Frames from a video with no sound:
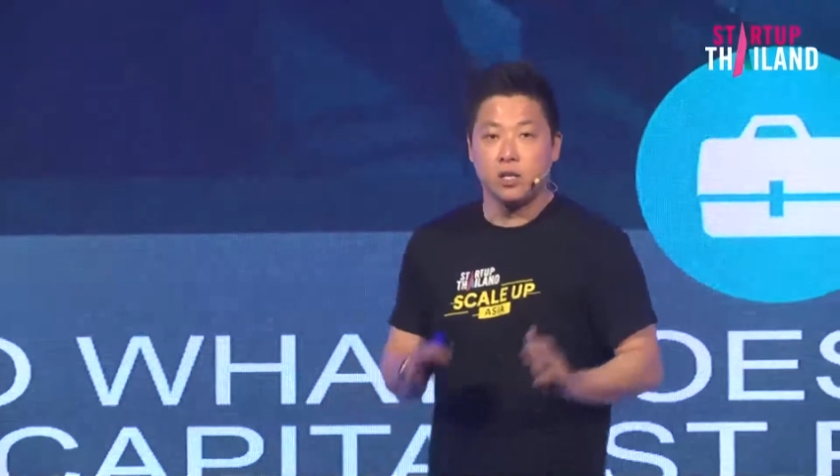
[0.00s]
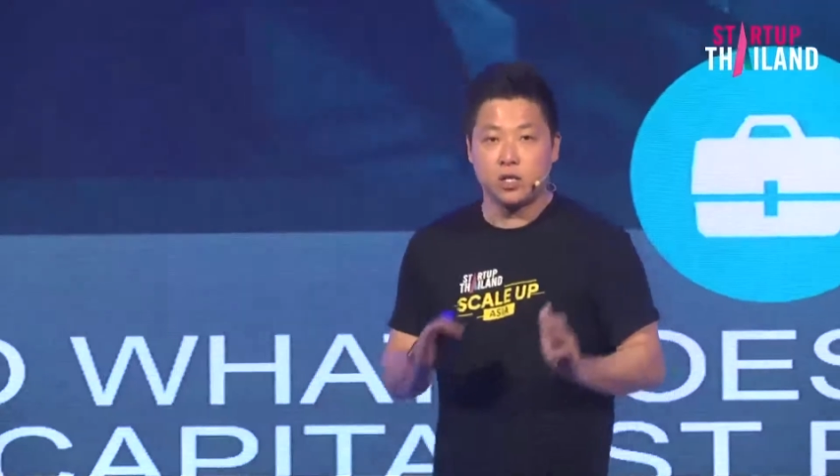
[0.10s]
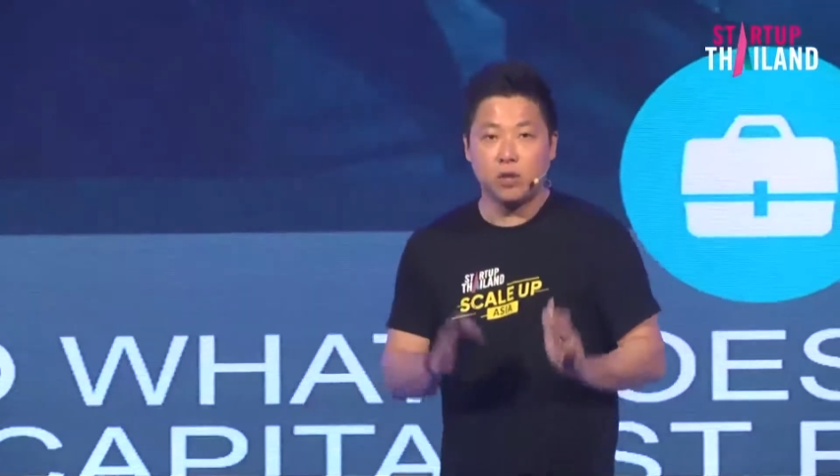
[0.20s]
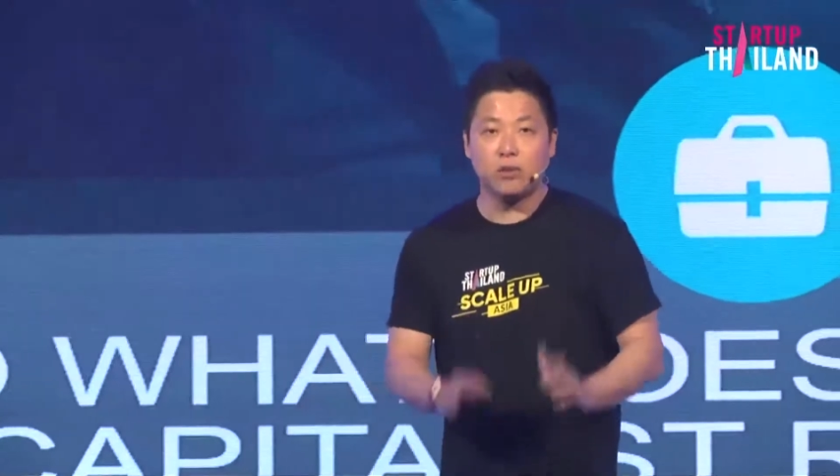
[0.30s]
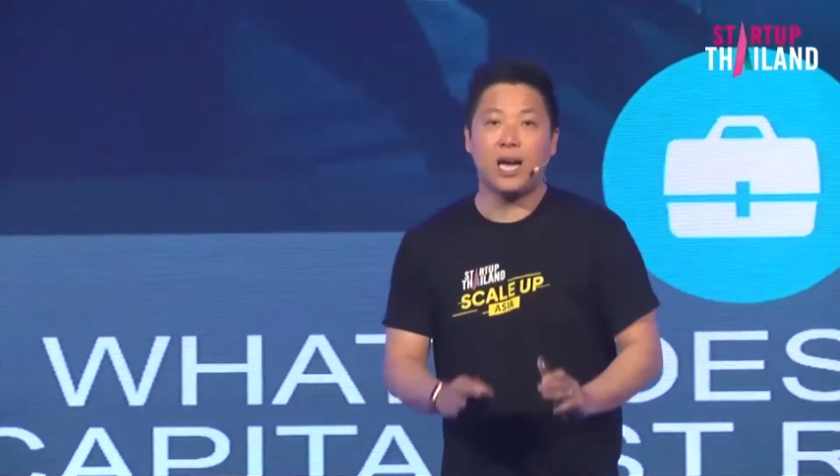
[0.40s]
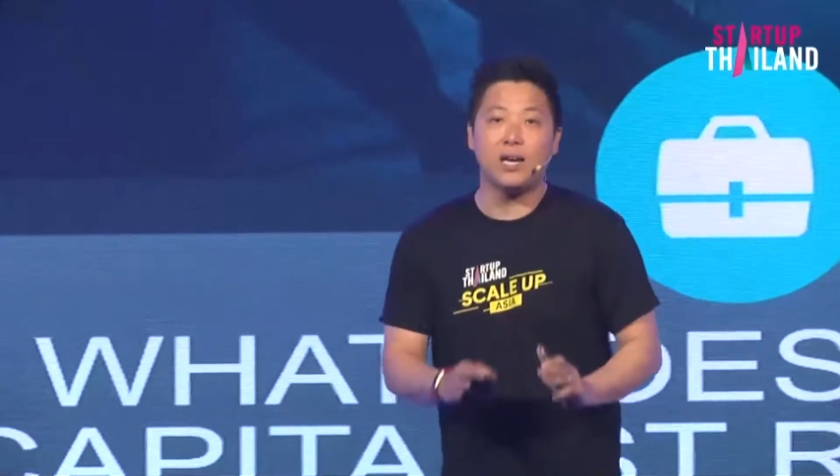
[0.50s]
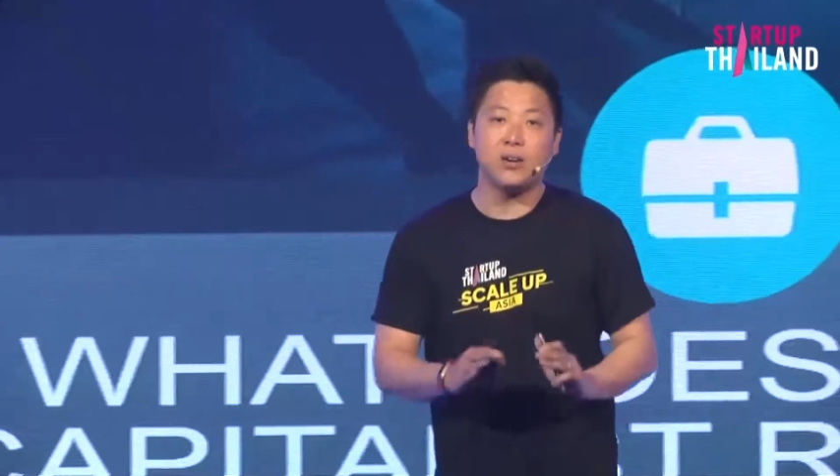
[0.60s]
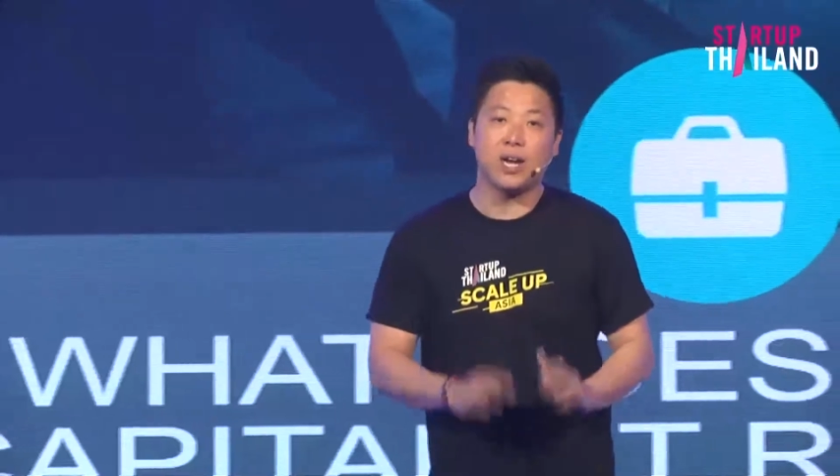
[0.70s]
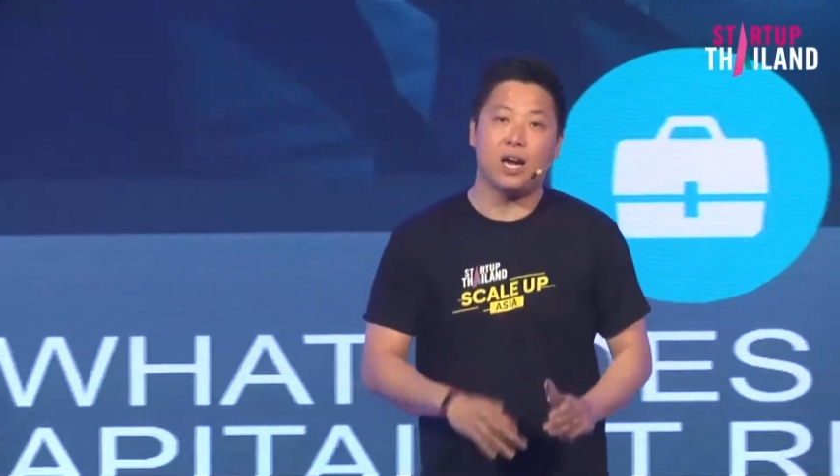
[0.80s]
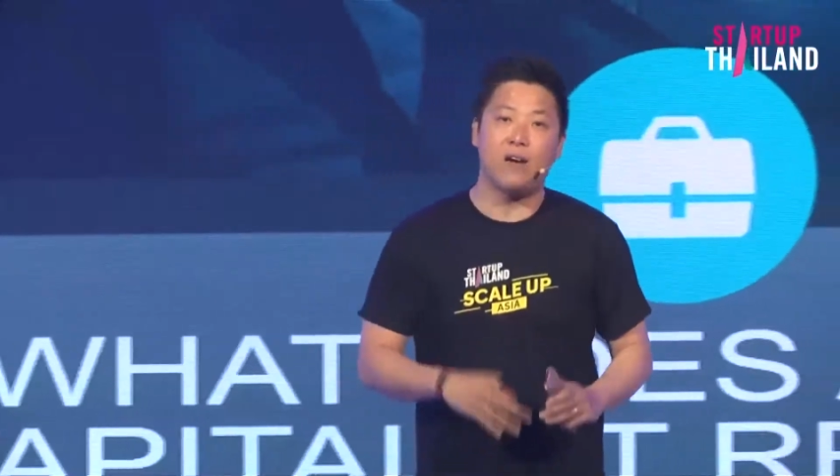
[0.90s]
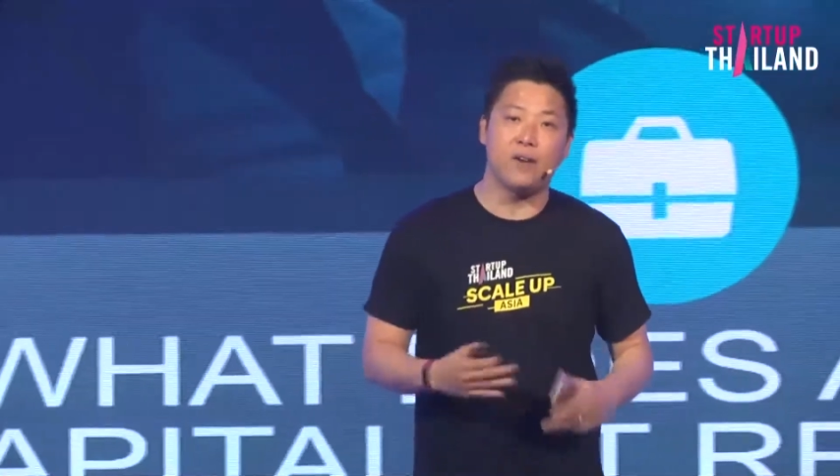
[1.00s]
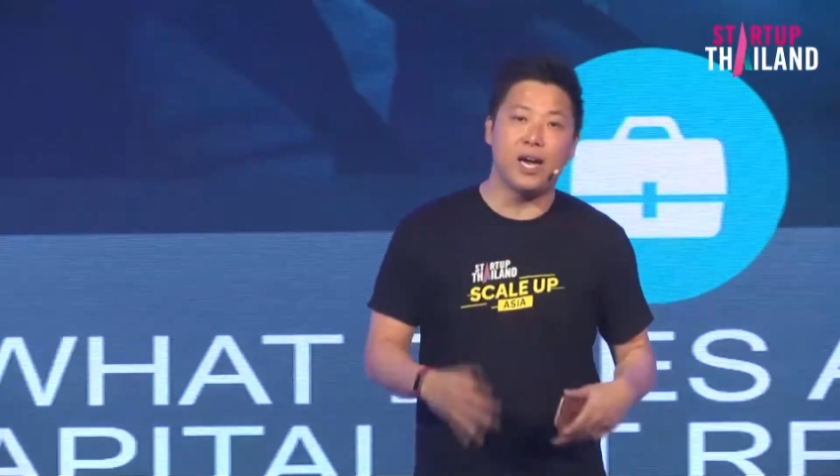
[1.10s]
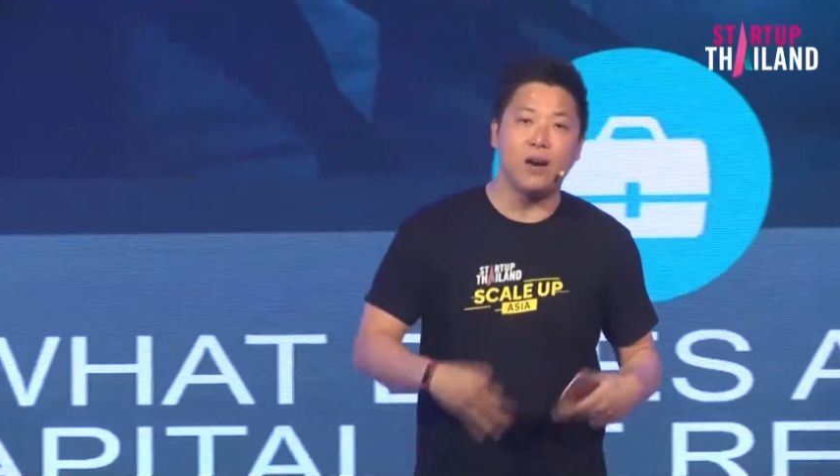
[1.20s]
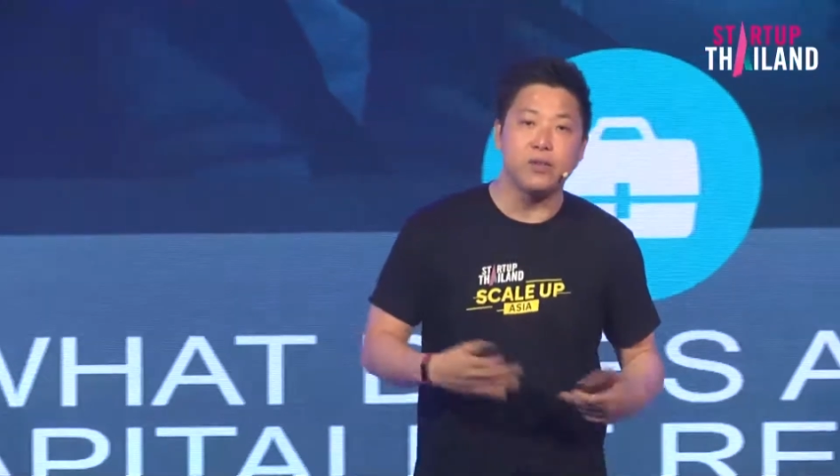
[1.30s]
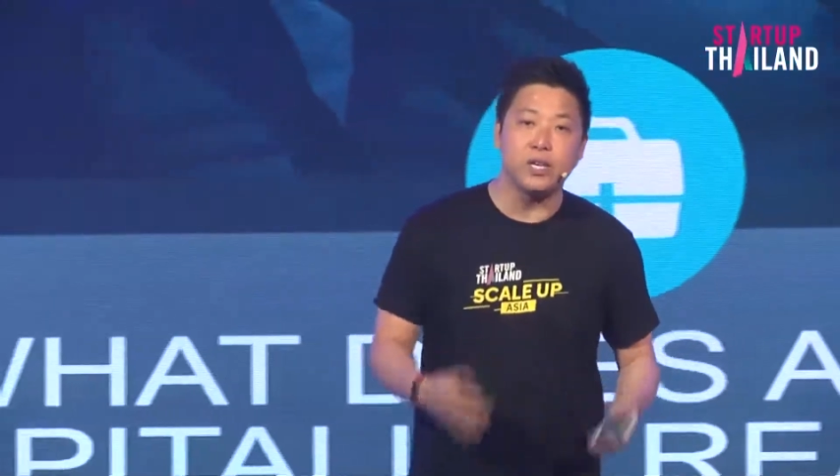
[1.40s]
so that you can have
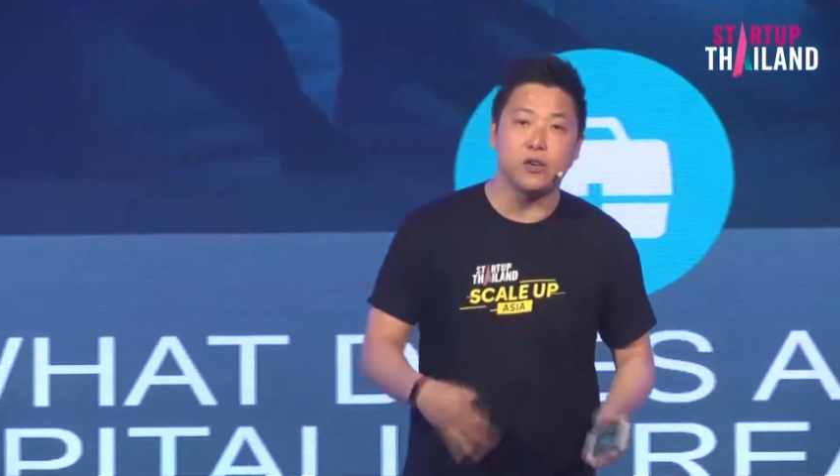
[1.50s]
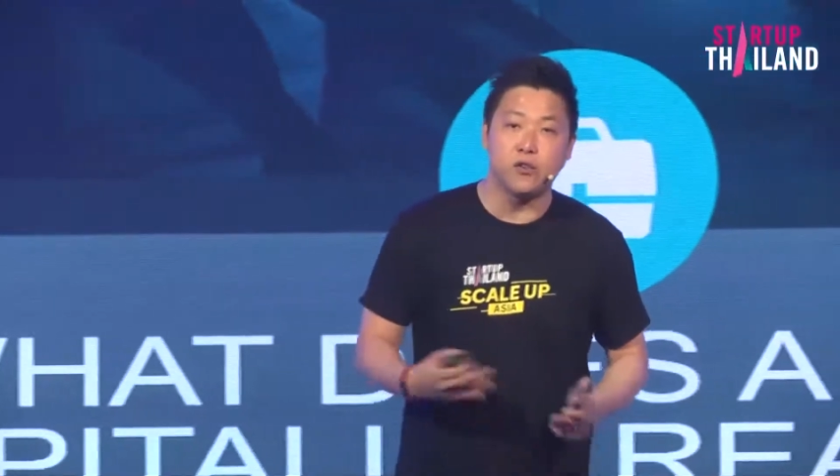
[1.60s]
a healthy